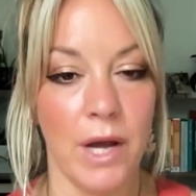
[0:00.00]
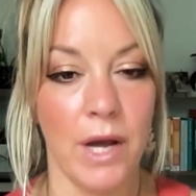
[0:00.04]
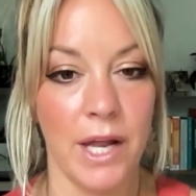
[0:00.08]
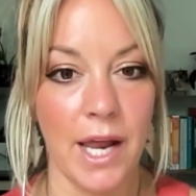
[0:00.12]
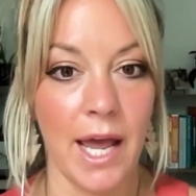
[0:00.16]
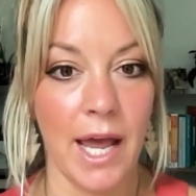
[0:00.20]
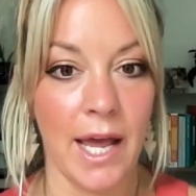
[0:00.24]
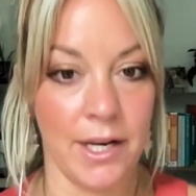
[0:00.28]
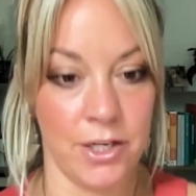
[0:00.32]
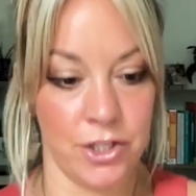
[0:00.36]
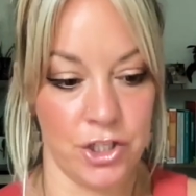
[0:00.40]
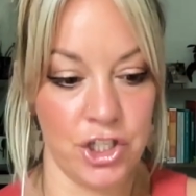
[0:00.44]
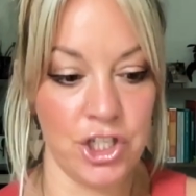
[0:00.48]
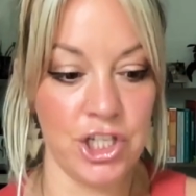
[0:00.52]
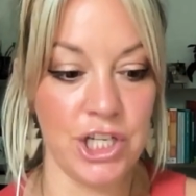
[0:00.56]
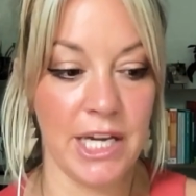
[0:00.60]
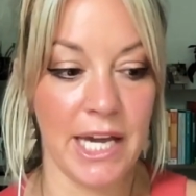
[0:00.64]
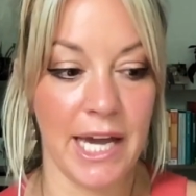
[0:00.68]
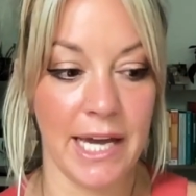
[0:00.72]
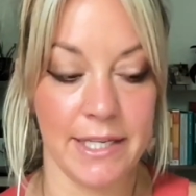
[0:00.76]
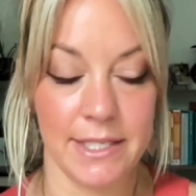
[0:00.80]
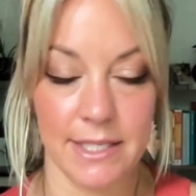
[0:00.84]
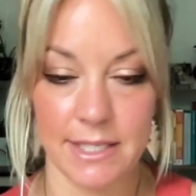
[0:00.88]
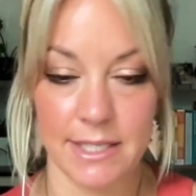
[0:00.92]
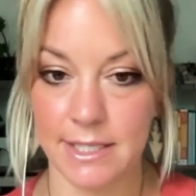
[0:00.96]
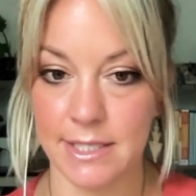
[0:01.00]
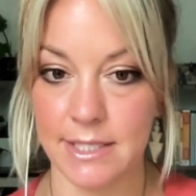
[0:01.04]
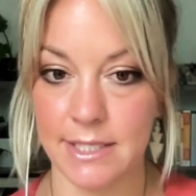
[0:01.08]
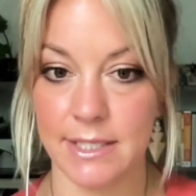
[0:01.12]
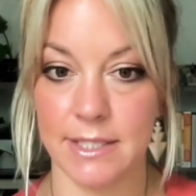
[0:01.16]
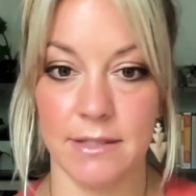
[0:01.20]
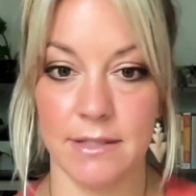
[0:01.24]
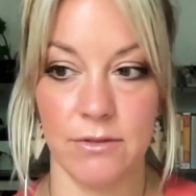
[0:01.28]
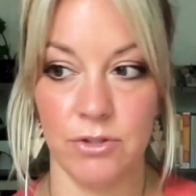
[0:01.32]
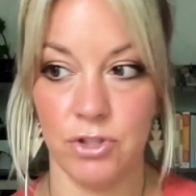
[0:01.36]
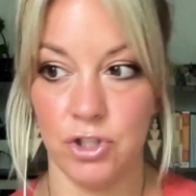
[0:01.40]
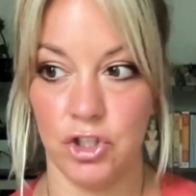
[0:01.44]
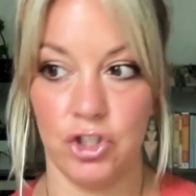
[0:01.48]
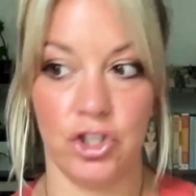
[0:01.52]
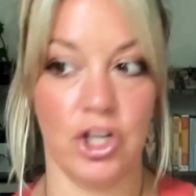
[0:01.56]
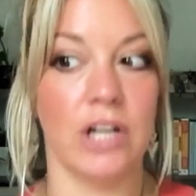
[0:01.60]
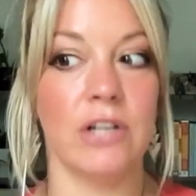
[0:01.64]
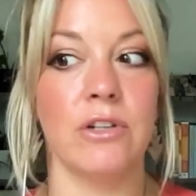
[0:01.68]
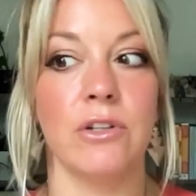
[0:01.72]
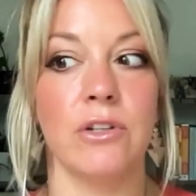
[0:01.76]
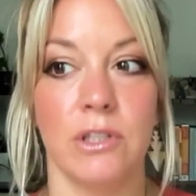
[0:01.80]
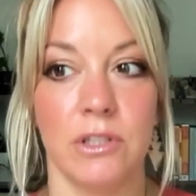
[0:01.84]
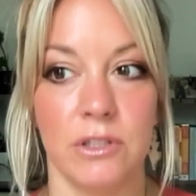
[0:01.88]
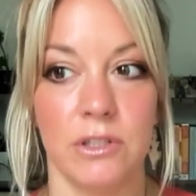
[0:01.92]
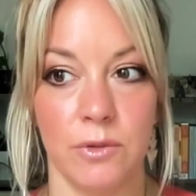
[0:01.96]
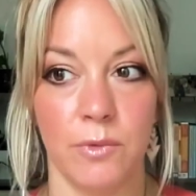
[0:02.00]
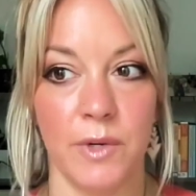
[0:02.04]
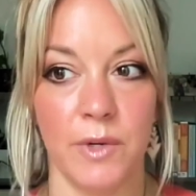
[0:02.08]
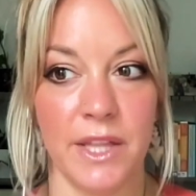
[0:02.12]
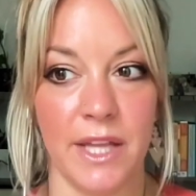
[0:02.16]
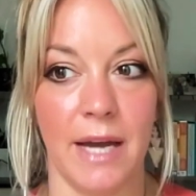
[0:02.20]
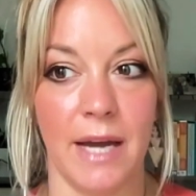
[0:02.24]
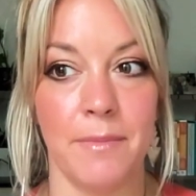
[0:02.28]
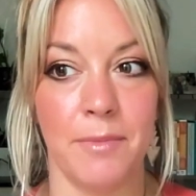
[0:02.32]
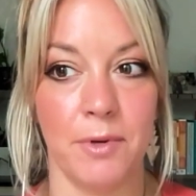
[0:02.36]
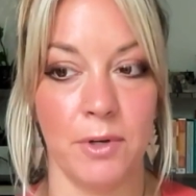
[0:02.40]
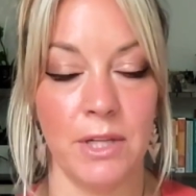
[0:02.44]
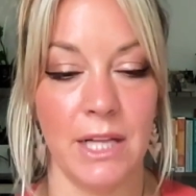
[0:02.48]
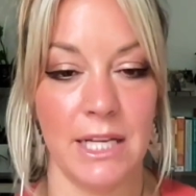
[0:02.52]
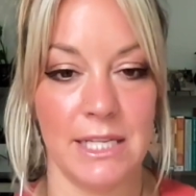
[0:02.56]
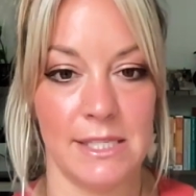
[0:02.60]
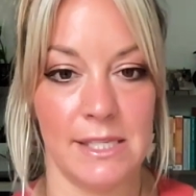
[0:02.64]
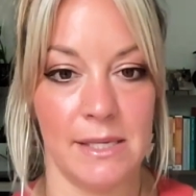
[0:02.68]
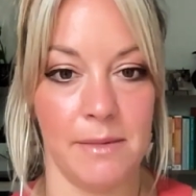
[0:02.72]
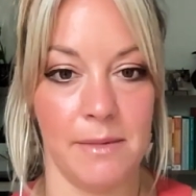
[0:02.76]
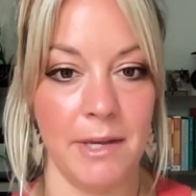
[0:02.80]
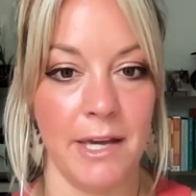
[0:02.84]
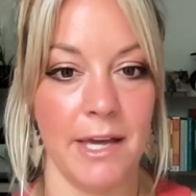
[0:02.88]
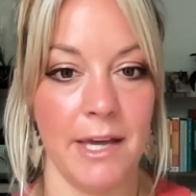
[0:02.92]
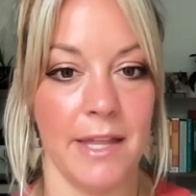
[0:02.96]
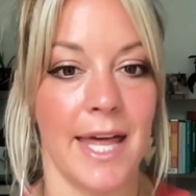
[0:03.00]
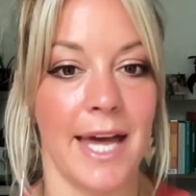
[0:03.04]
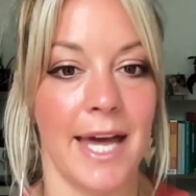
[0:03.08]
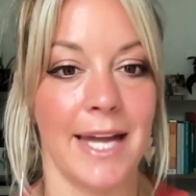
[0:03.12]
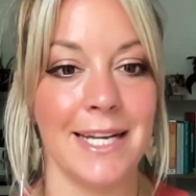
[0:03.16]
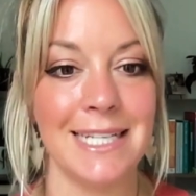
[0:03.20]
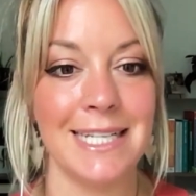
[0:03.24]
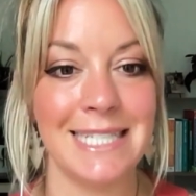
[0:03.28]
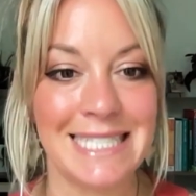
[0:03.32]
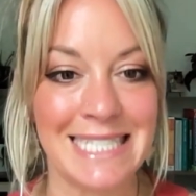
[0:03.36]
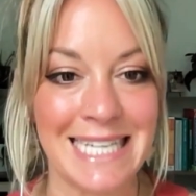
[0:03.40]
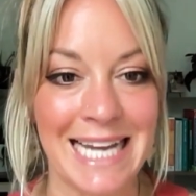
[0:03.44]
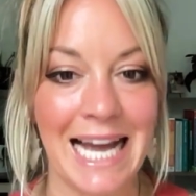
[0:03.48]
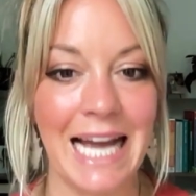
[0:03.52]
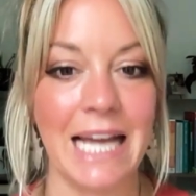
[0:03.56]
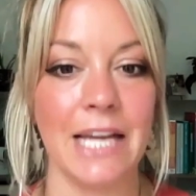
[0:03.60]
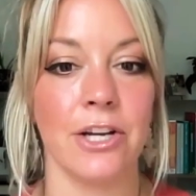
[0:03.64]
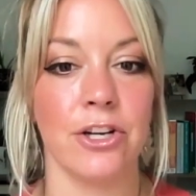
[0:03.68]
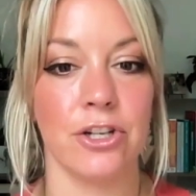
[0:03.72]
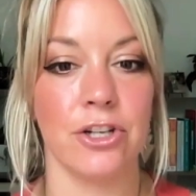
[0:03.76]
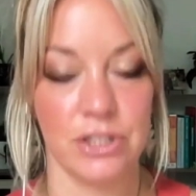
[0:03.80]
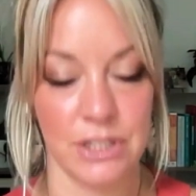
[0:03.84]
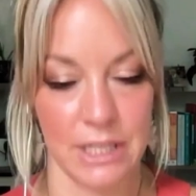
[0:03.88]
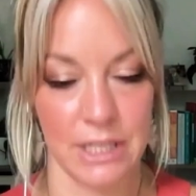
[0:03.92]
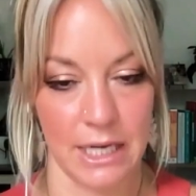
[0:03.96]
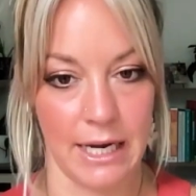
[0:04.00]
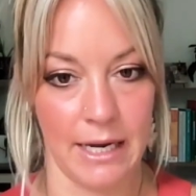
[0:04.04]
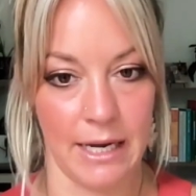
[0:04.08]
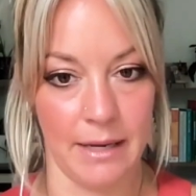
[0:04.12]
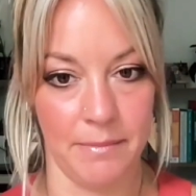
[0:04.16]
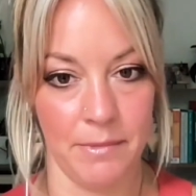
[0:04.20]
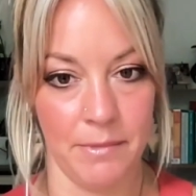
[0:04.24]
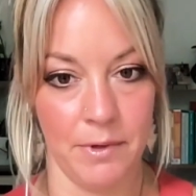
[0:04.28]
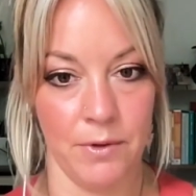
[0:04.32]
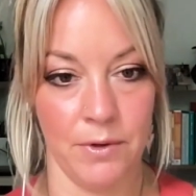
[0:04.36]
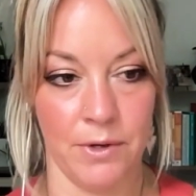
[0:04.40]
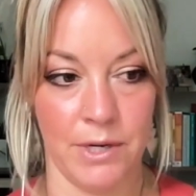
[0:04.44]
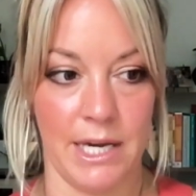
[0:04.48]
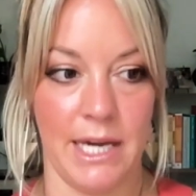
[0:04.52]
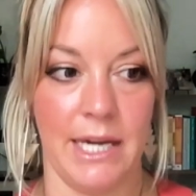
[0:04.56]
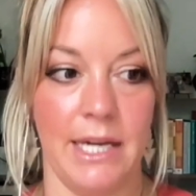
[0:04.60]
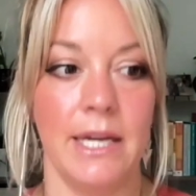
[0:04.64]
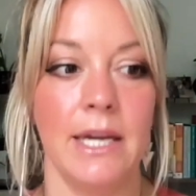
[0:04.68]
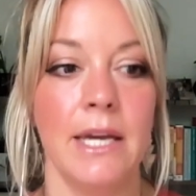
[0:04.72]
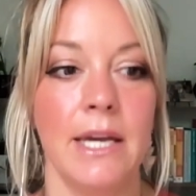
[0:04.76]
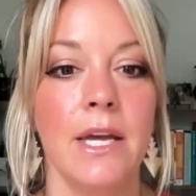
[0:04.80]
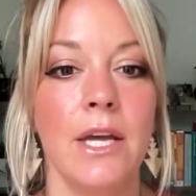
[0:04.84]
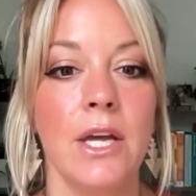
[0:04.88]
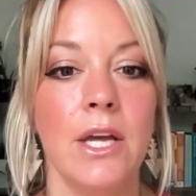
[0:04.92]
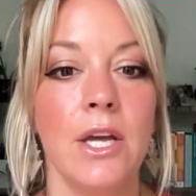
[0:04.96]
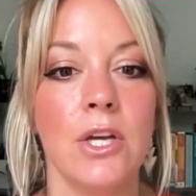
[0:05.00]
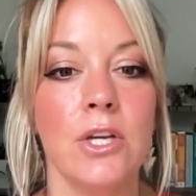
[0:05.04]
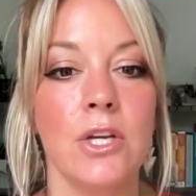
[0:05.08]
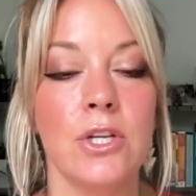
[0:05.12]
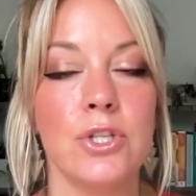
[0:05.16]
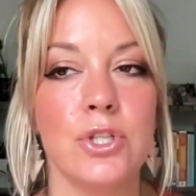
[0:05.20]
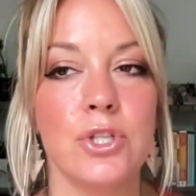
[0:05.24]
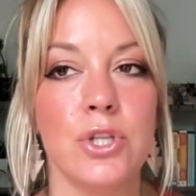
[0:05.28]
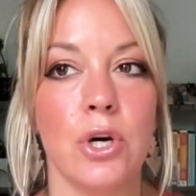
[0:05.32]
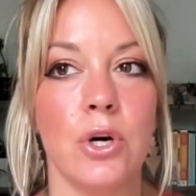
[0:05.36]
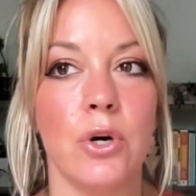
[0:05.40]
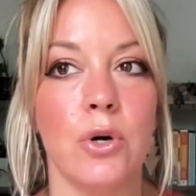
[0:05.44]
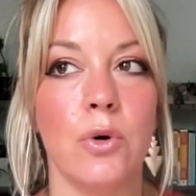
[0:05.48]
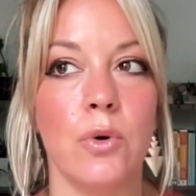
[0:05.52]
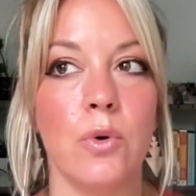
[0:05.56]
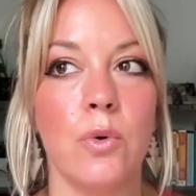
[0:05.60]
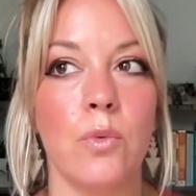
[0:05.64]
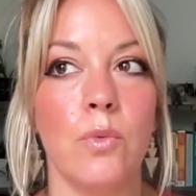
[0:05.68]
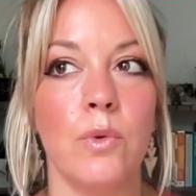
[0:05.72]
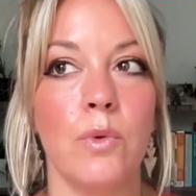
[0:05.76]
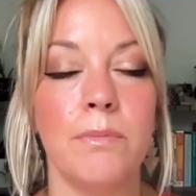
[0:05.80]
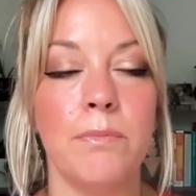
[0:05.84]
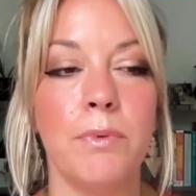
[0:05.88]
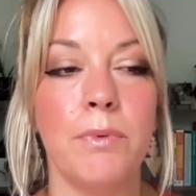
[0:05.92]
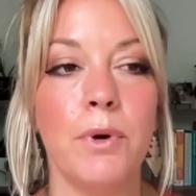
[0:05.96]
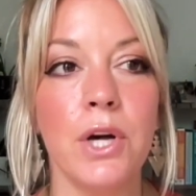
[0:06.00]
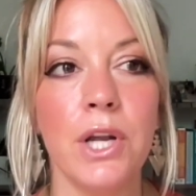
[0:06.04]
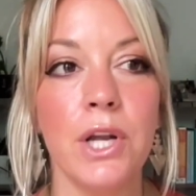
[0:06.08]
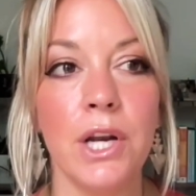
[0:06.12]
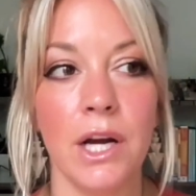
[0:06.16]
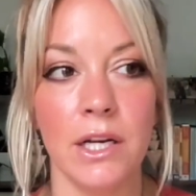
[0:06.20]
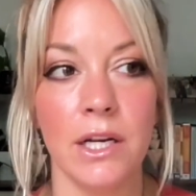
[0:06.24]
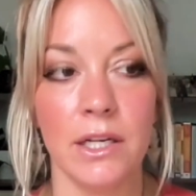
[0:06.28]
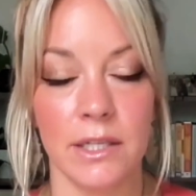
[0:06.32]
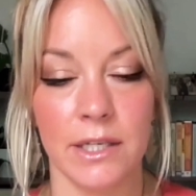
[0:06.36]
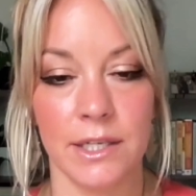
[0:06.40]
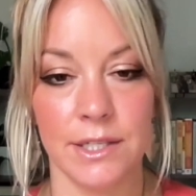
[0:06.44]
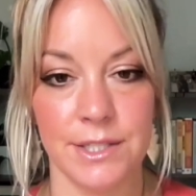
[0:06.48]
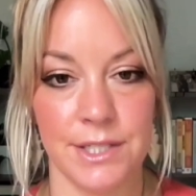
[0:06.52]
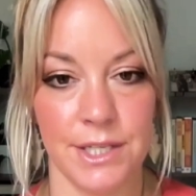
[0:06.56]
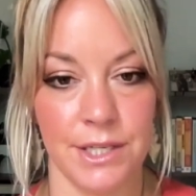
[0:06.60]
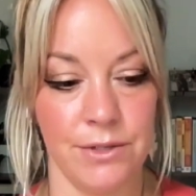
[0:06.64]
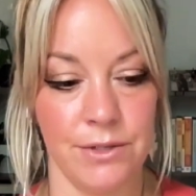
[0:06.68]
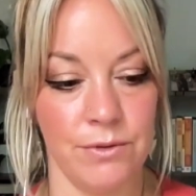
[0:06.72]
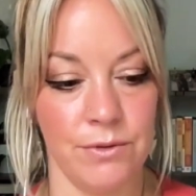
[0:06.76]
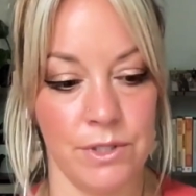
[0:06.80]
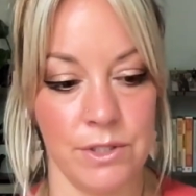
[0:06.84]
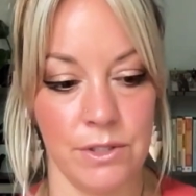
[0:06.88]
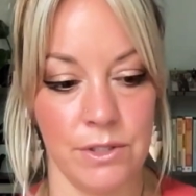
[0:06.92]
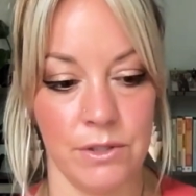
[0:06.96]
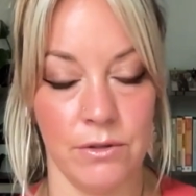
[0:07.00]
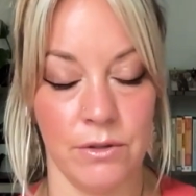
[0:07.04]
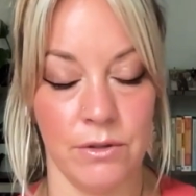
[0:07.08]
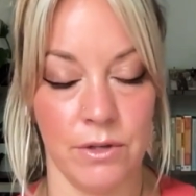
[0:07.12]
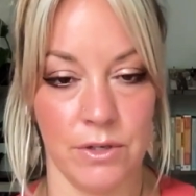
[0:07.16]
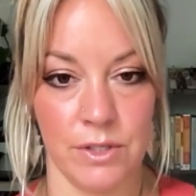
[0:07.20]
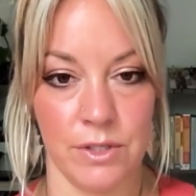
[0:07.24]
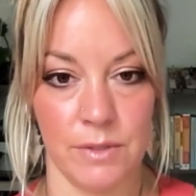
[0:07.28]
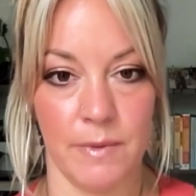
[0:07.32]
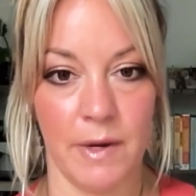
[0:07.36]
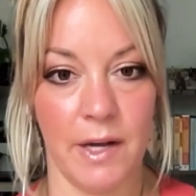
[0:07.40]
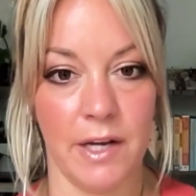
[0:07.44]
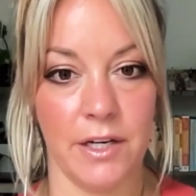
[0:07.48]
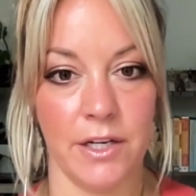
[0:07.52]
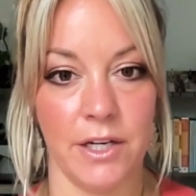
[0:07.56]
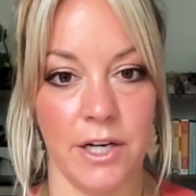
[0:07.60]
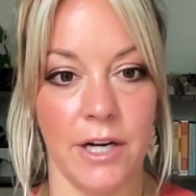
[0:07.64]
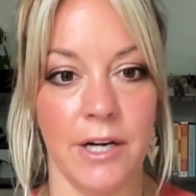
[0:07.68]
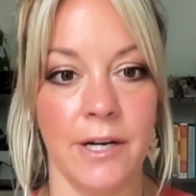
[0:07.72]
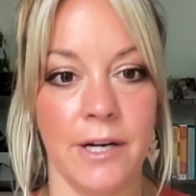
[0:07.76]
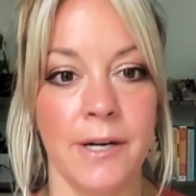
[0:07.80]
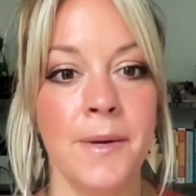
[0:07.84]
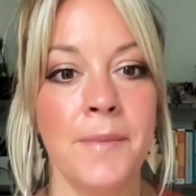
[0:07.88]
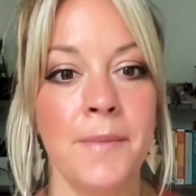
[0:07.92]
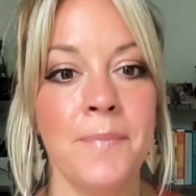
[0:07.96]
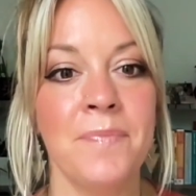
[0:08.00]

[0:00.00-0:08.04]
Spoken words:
and she has struggled with hypoglycemia that entire time. Okay. So we put on a continuous glucose monitor.